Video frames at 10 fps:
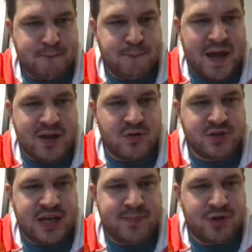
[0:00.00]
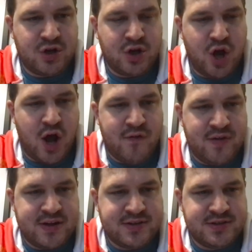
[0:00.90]
Bengals keep their good
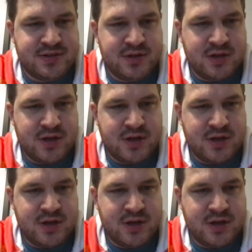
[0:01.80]
offense.